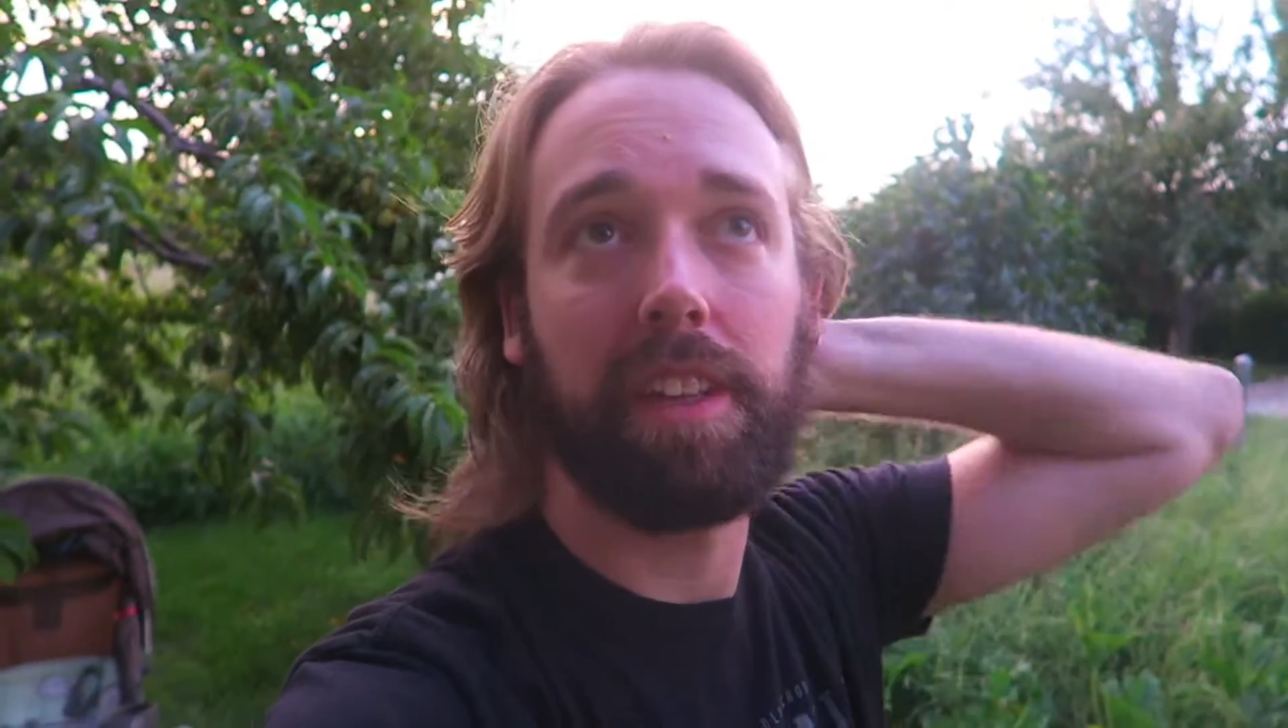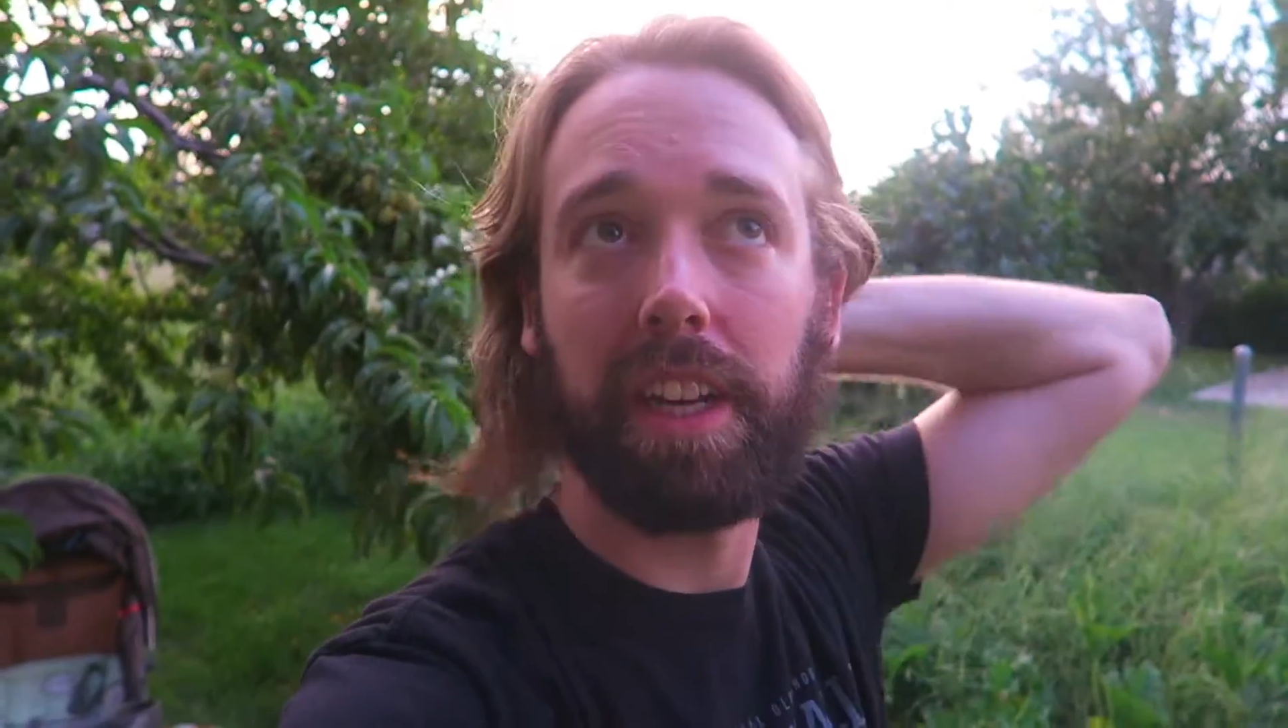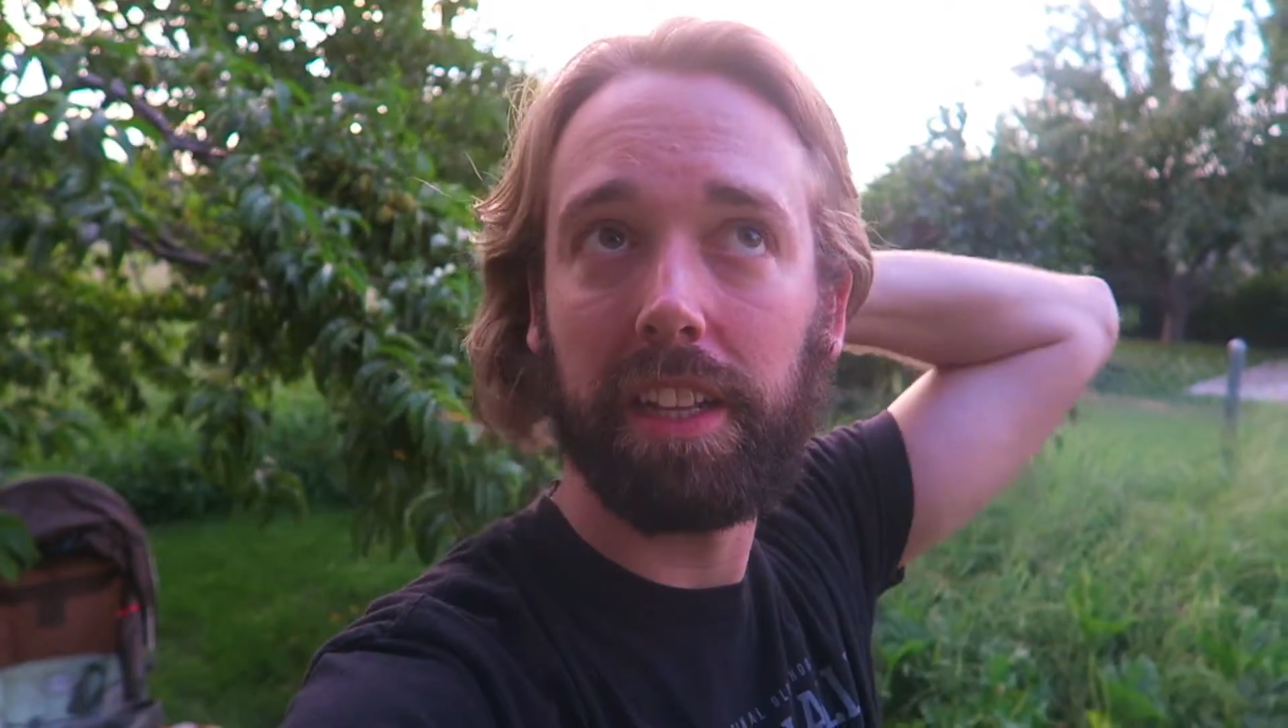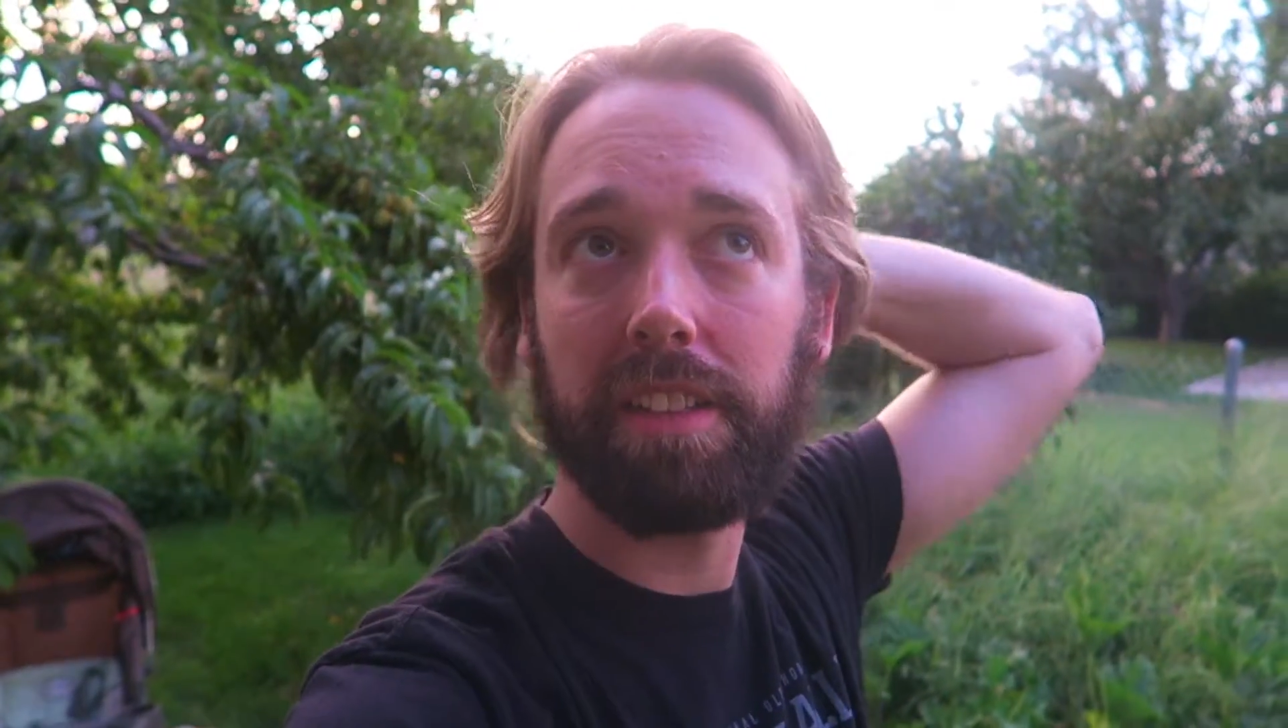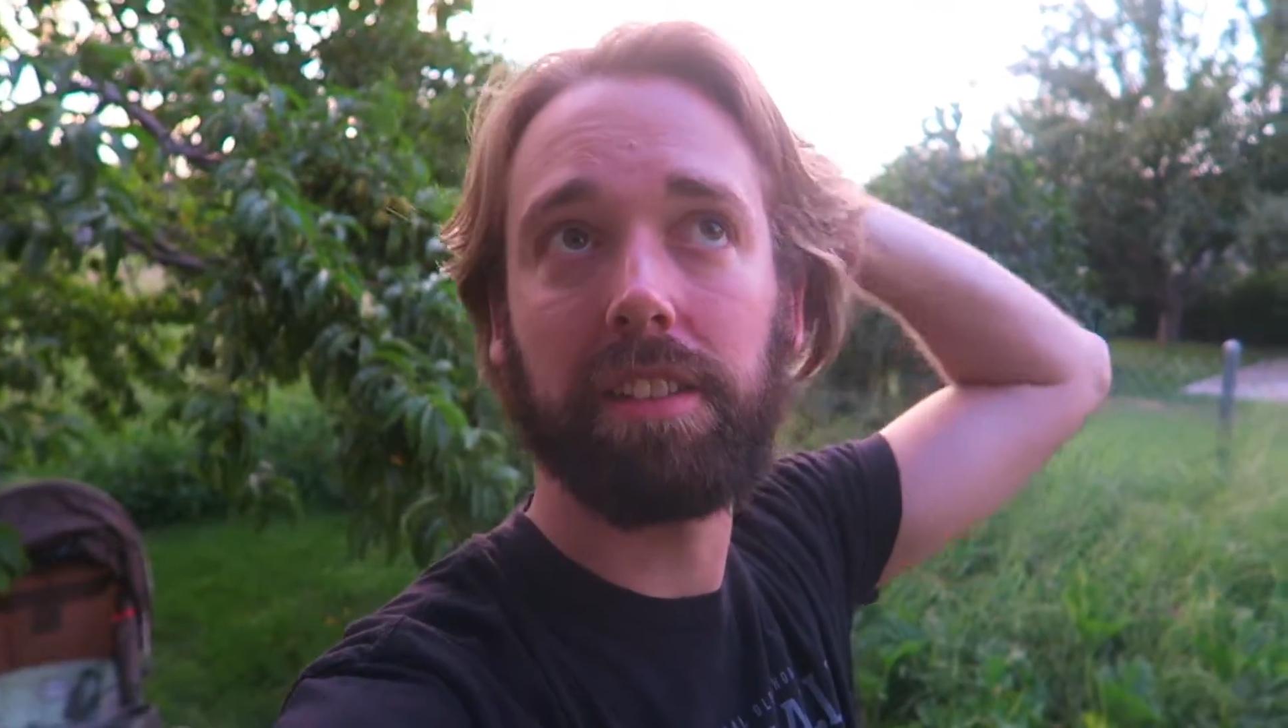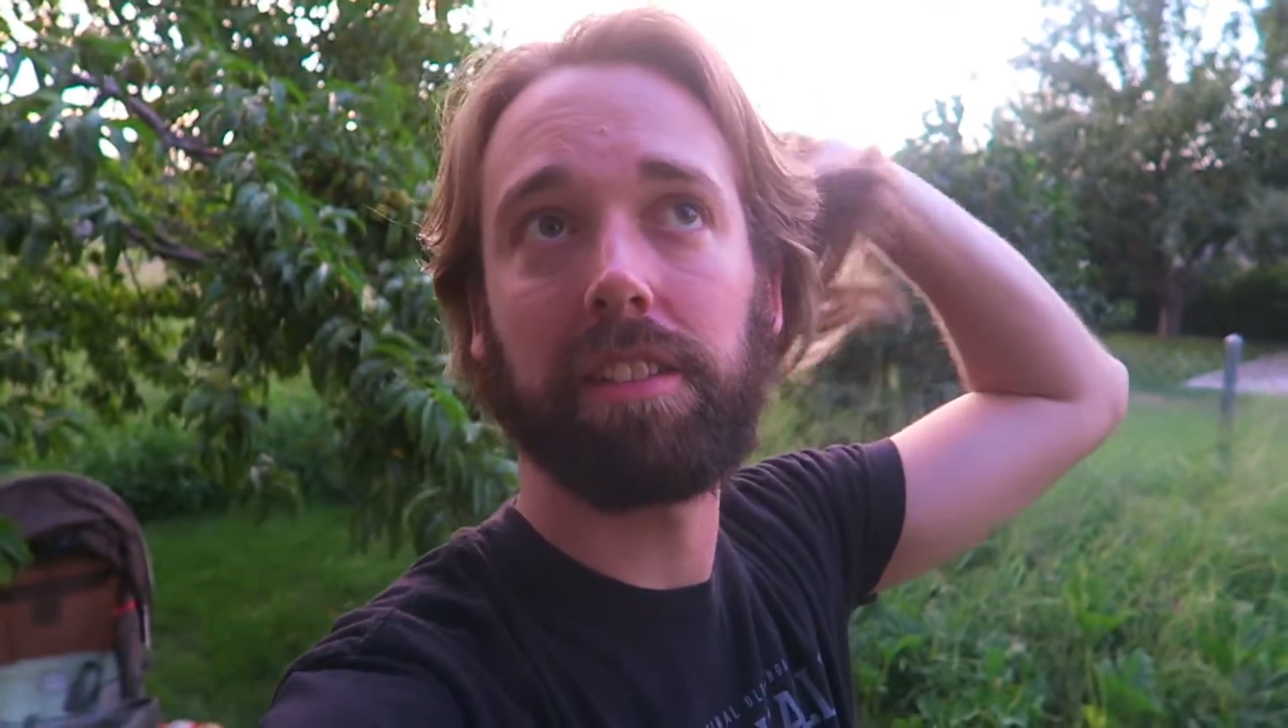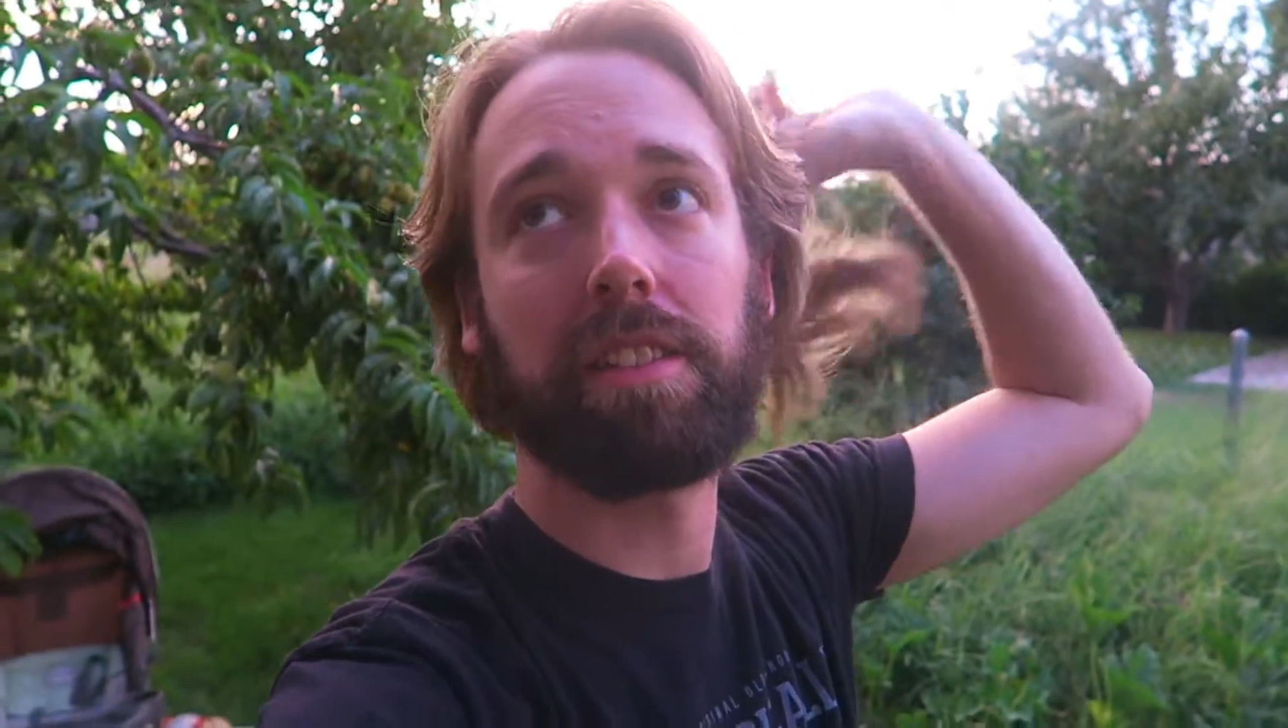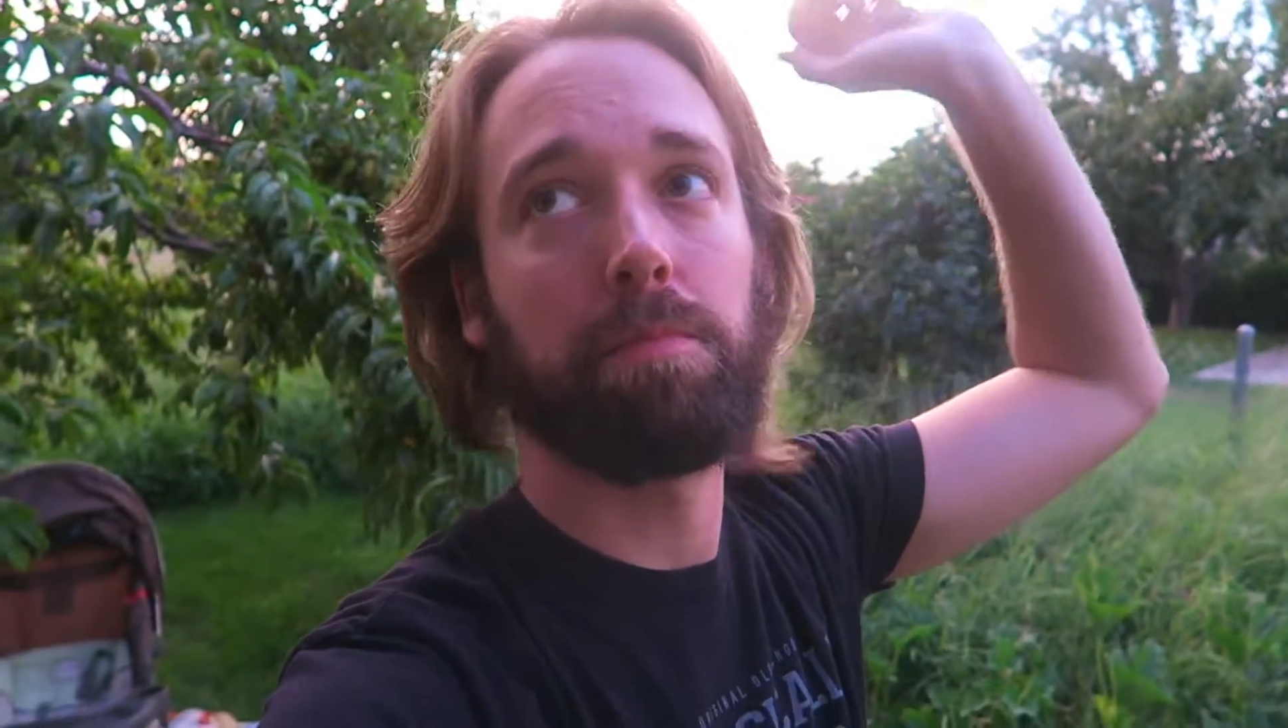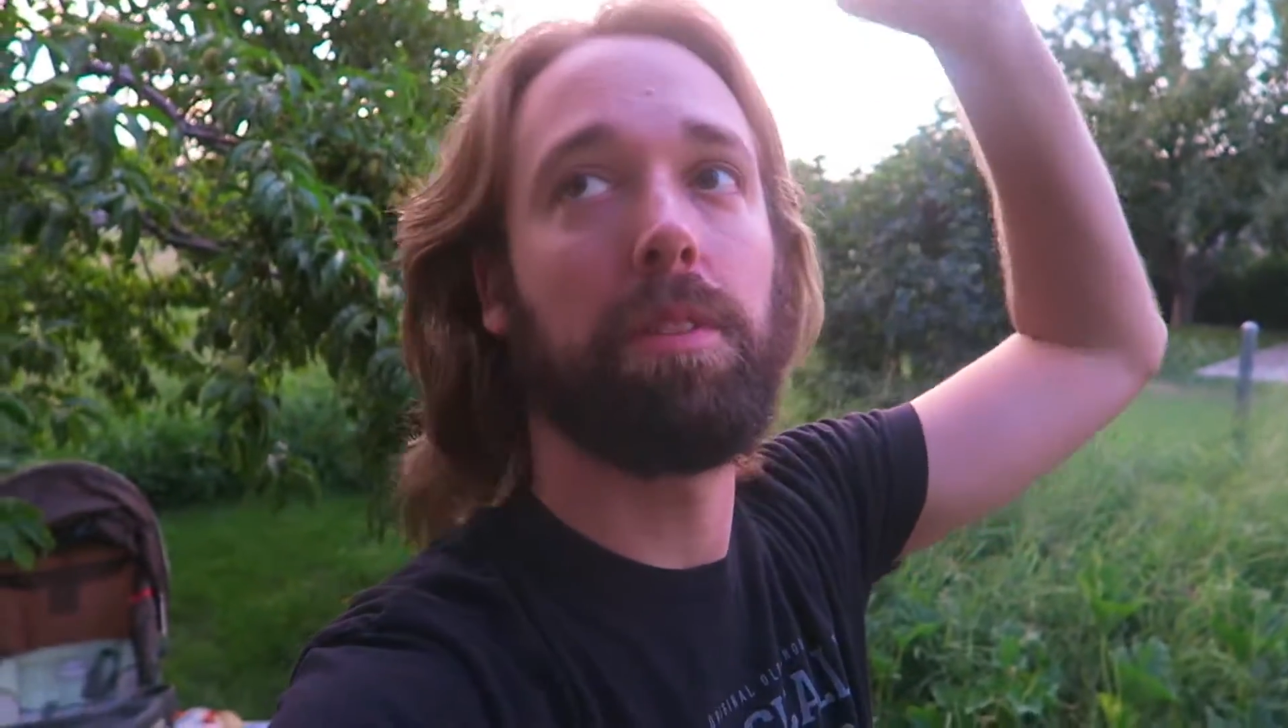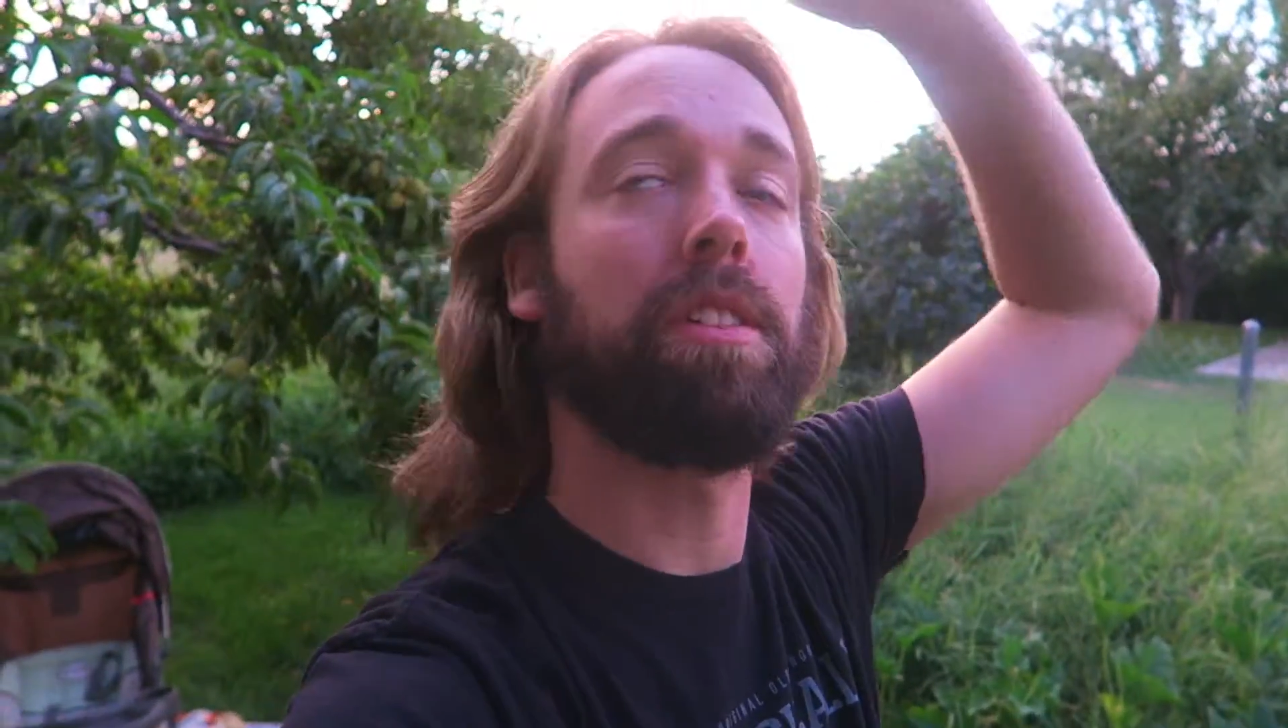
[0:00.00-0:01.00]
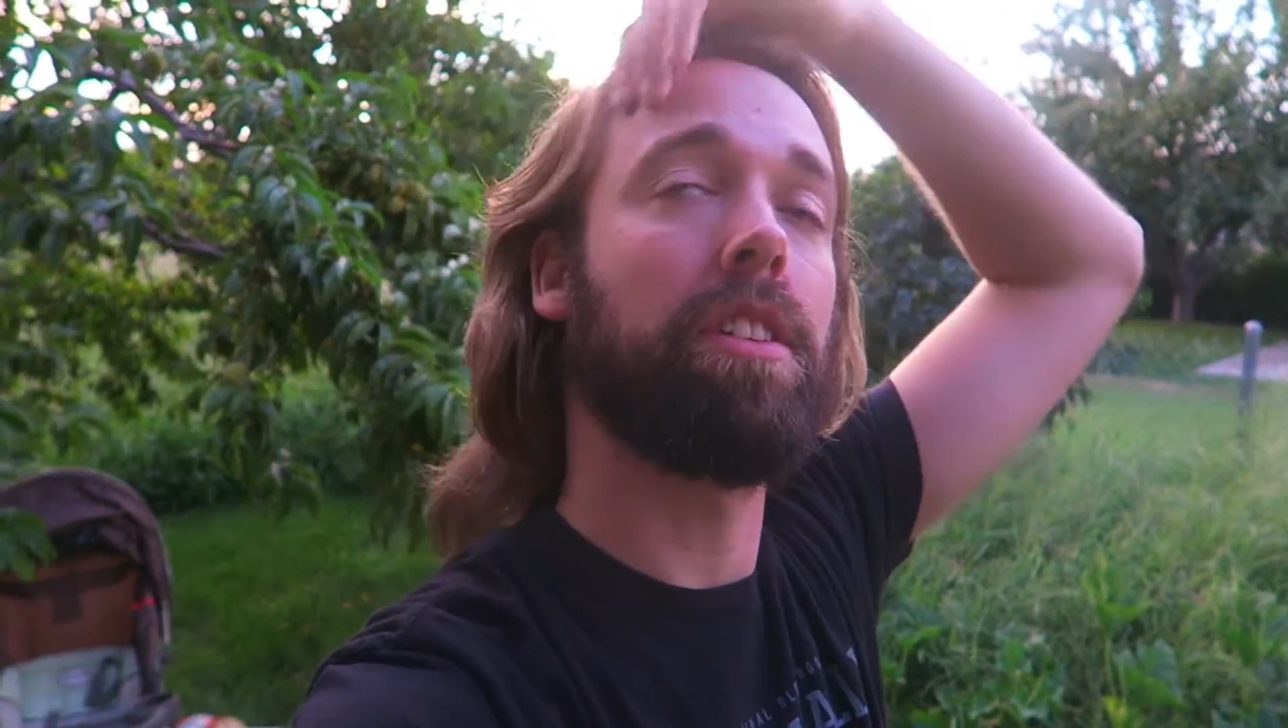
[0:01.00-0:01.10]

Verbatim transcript: and this has been